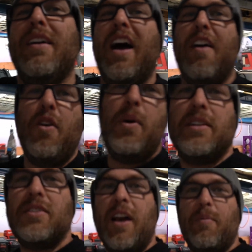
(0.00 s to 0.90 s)

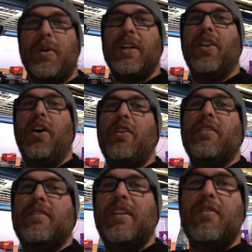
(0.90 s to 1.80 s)
always sat pretty low.
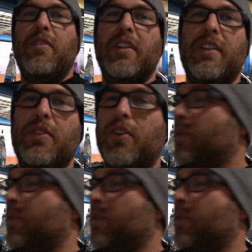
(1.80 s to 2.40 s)
Never really thought